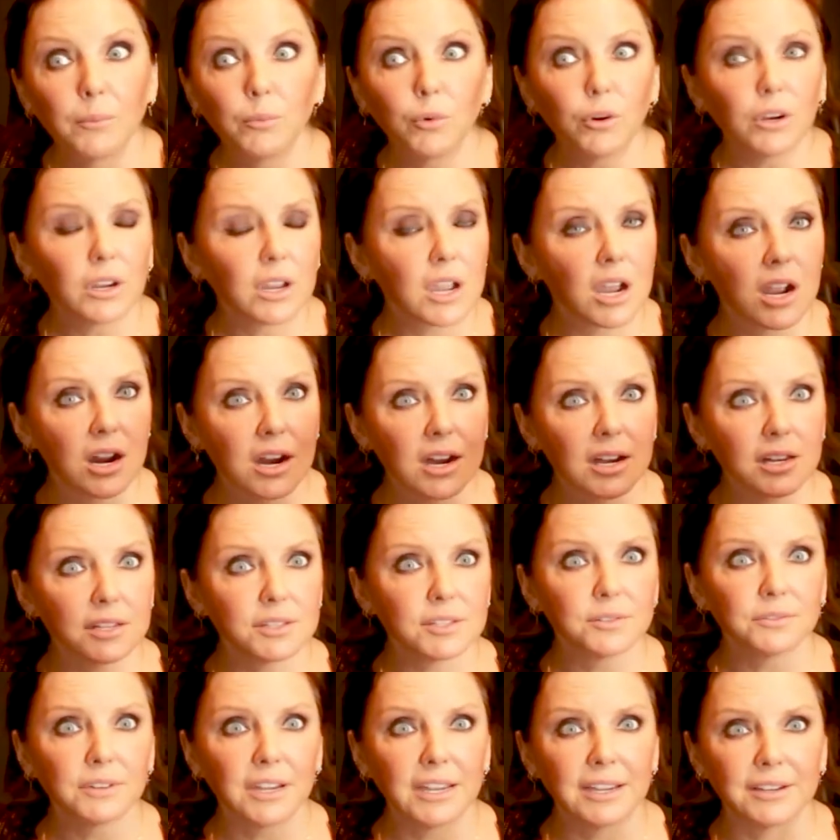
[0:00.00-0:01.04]
And more
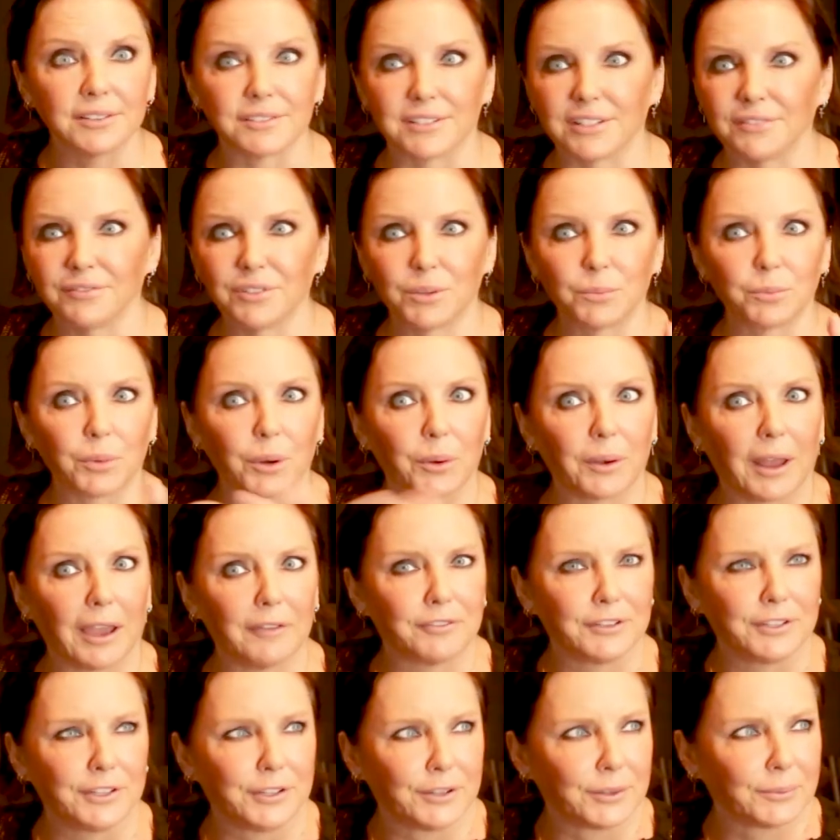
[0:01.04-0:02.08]
cars around, even in Boat
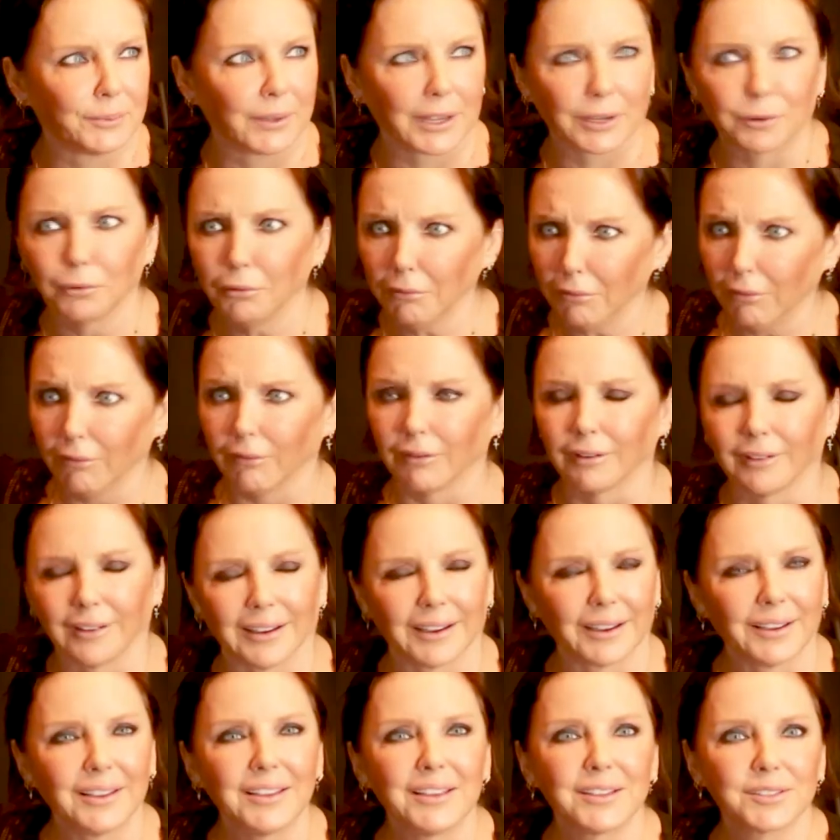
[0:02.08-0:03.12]
Avenue. I'm like, oh.
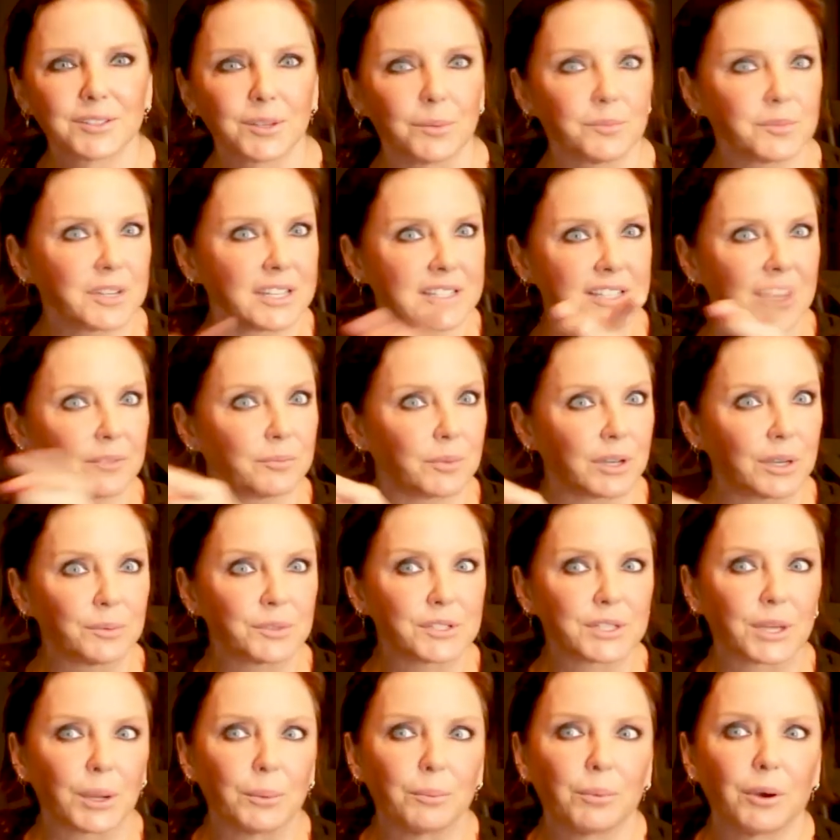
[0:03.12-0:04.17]
Some days I haven't been
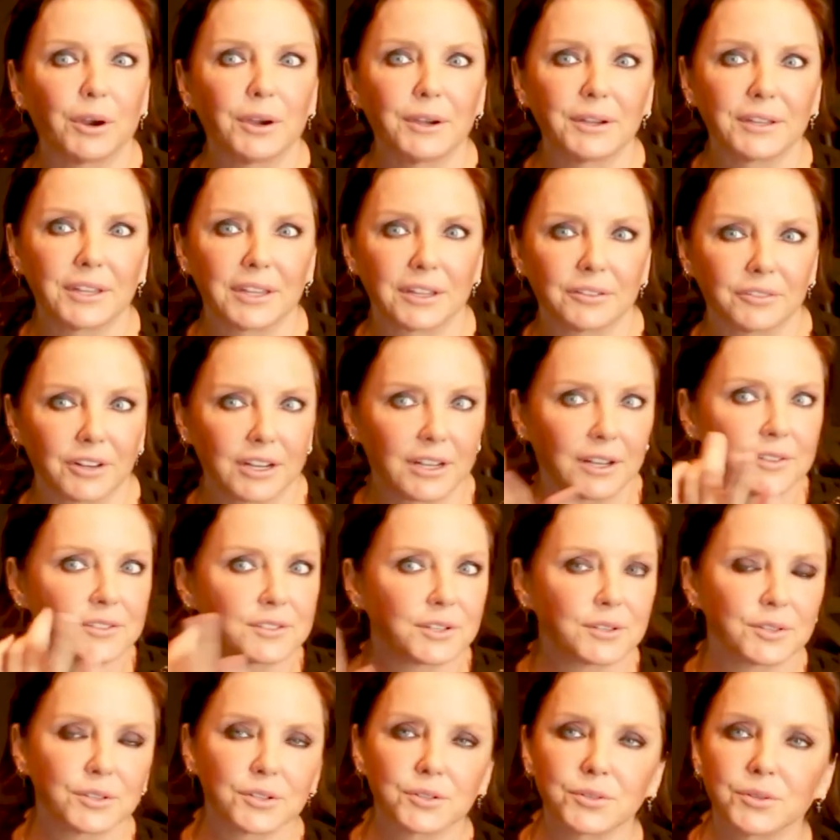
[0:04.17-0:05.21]
able to get parking right
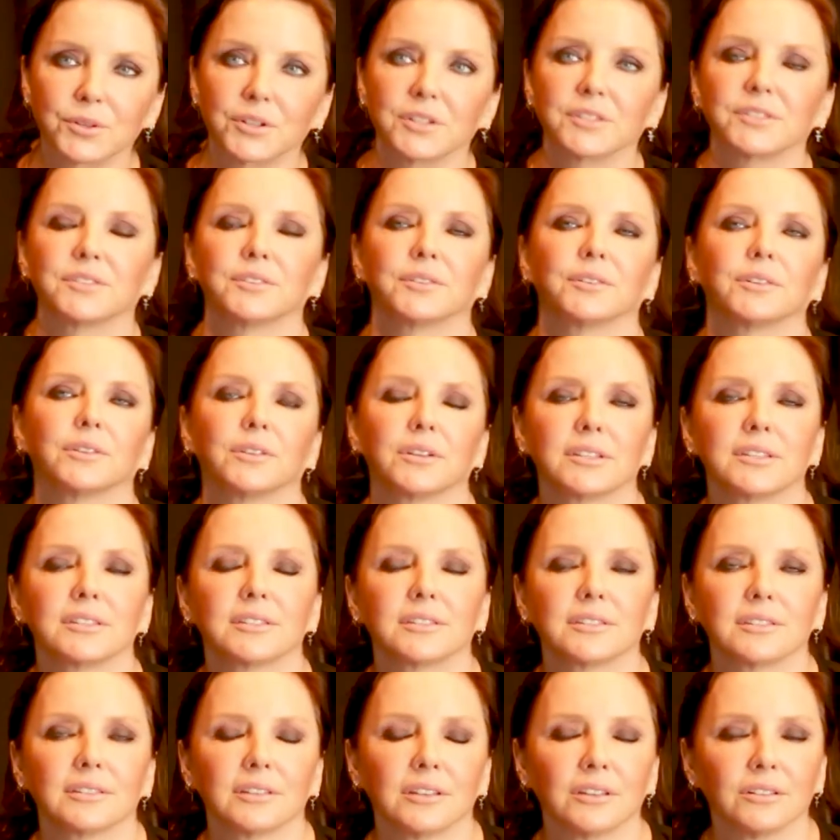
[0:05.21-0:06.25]
outside the door, so
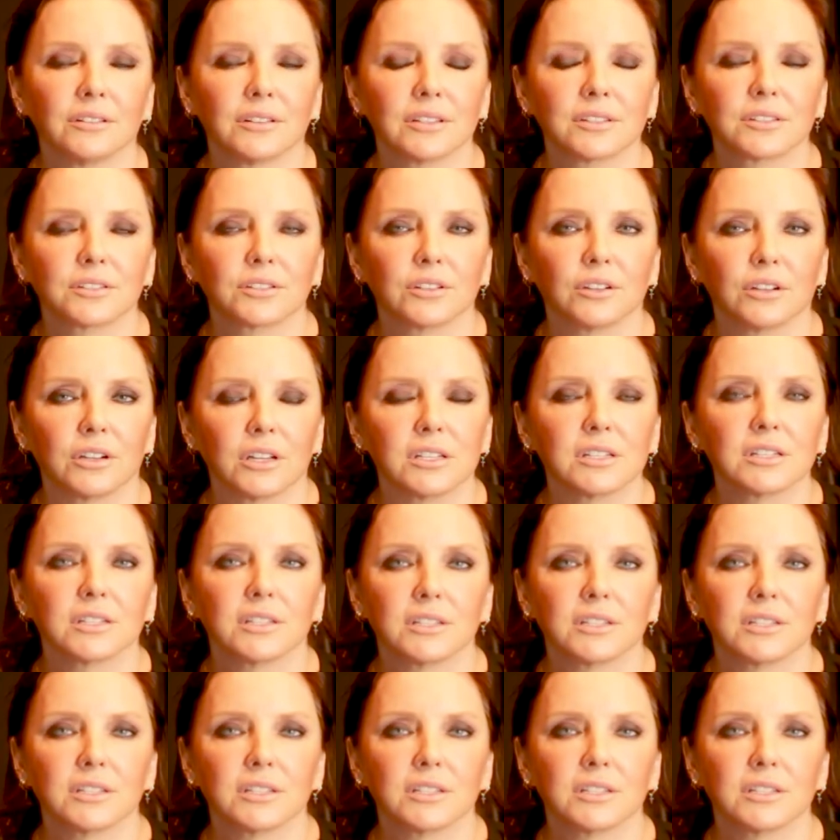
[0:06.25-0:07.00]
it's good.